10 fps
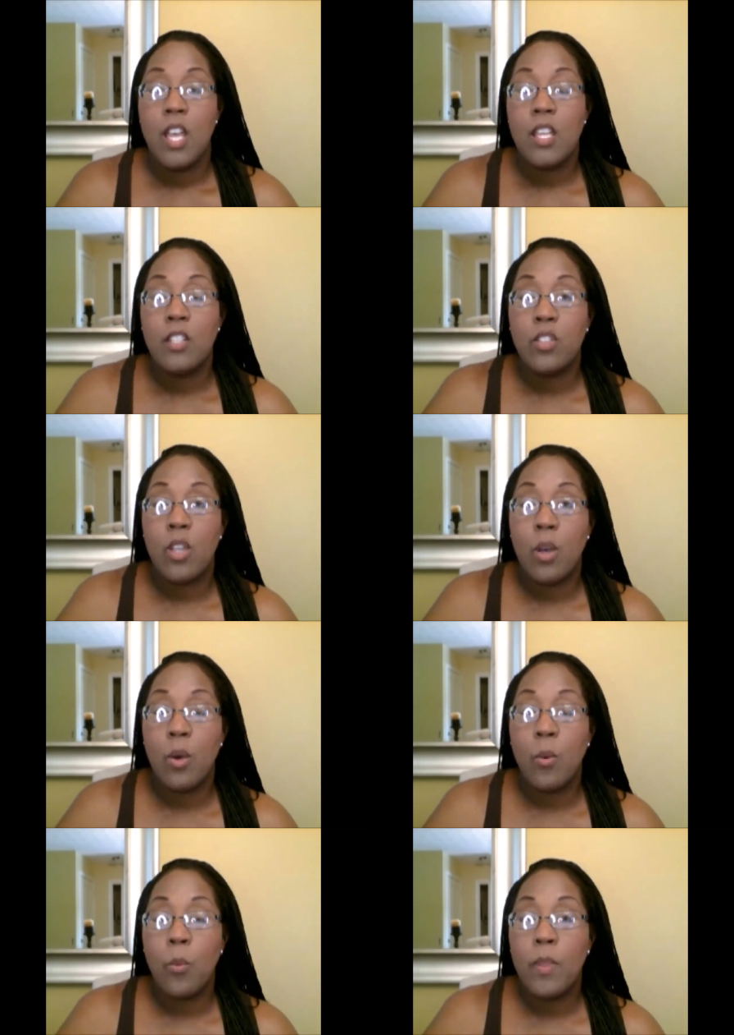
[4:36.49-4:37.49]
And
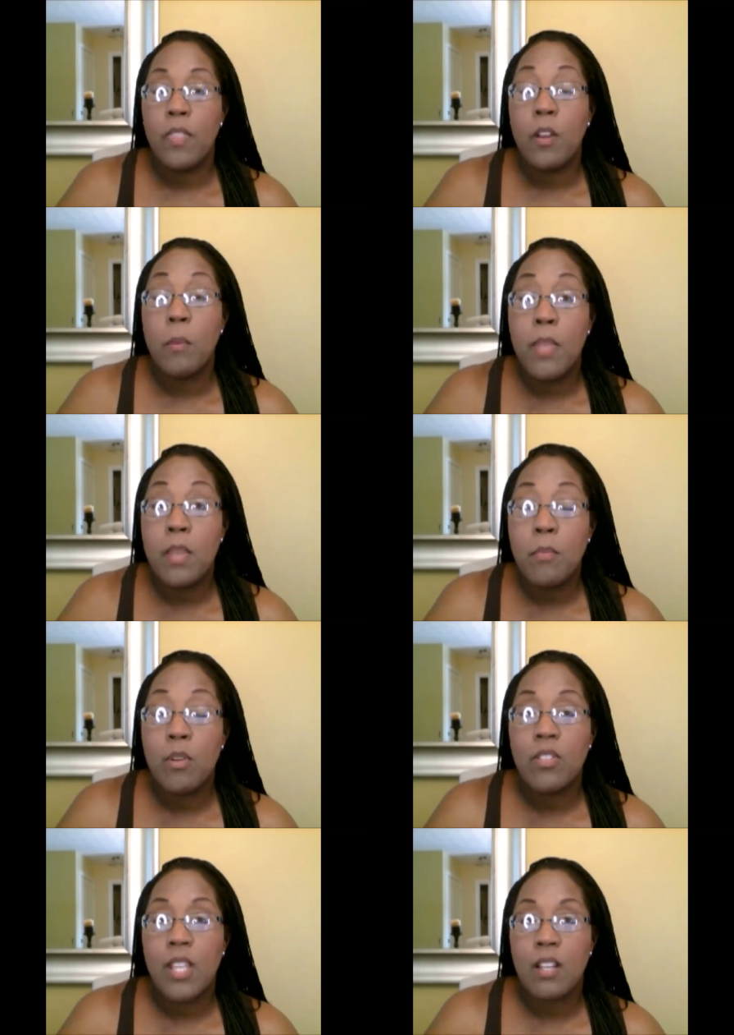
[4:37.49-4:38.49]
so when their
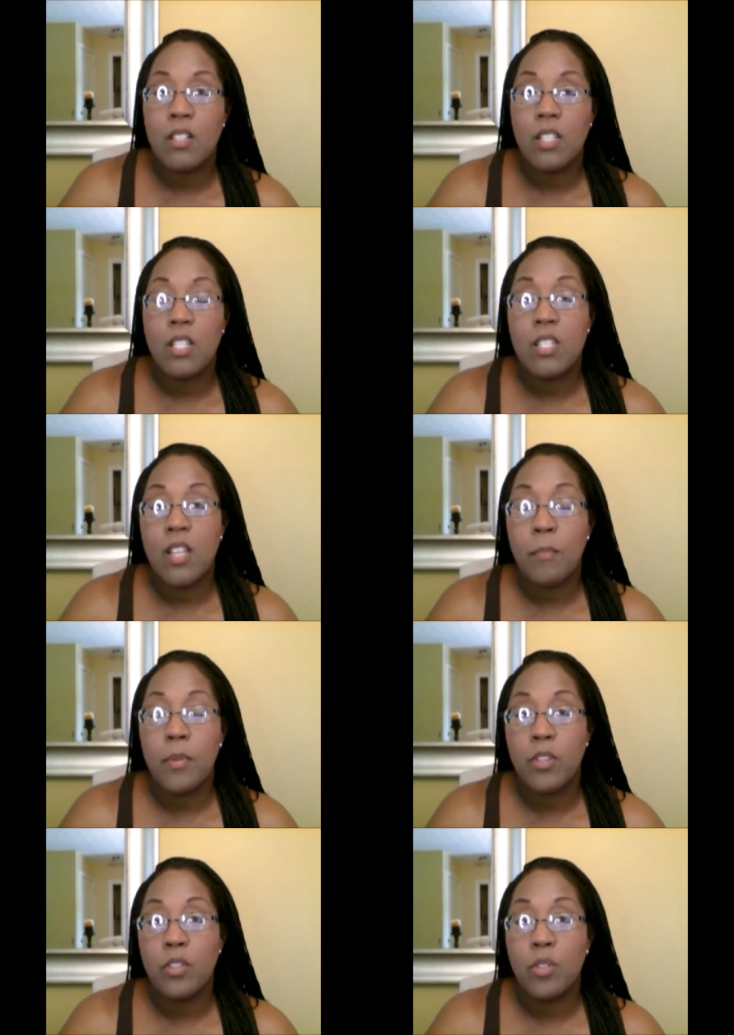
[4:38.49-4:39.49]
members actually shop
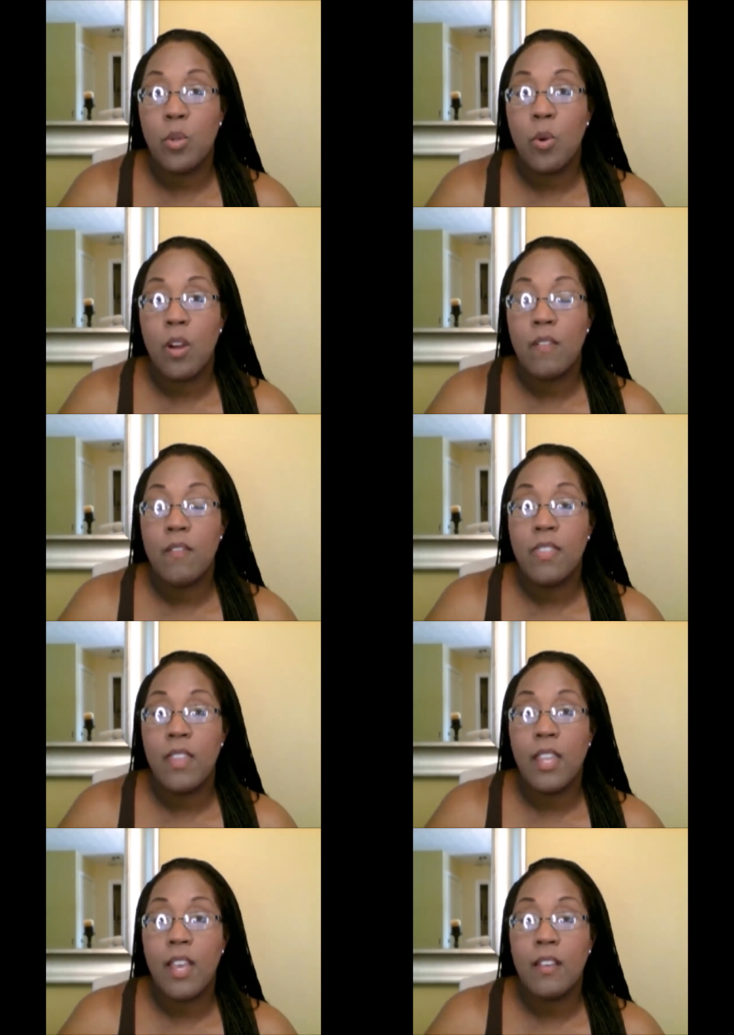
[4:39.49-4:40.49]
at the store, then
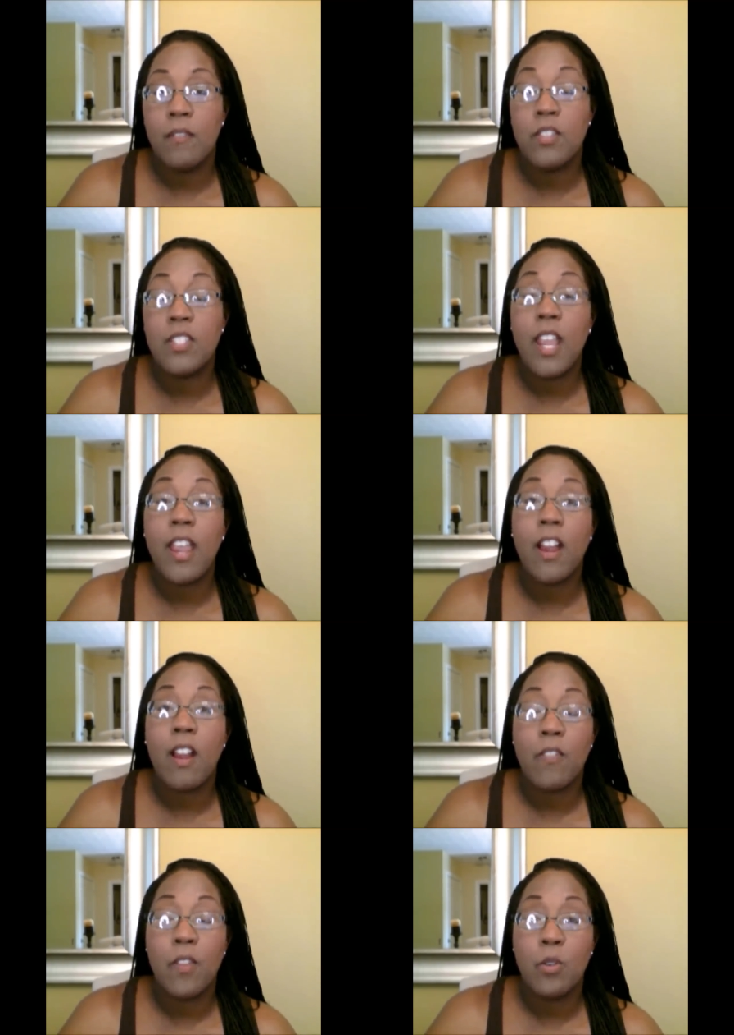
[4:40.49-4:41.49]
they kind of
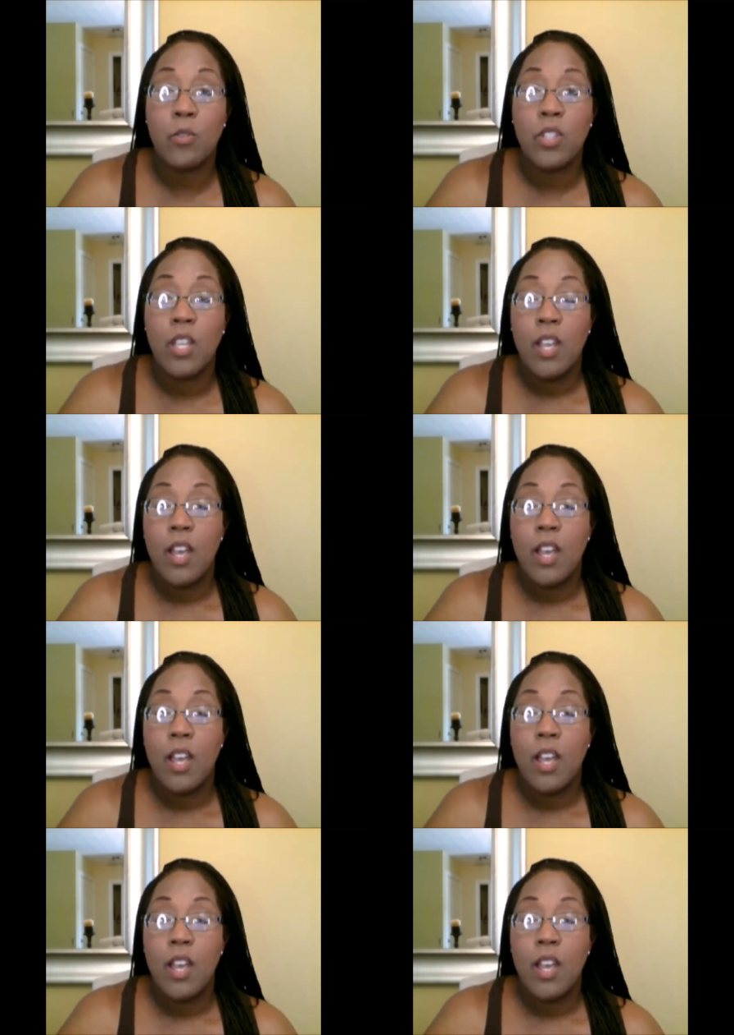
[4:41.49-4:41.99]
share those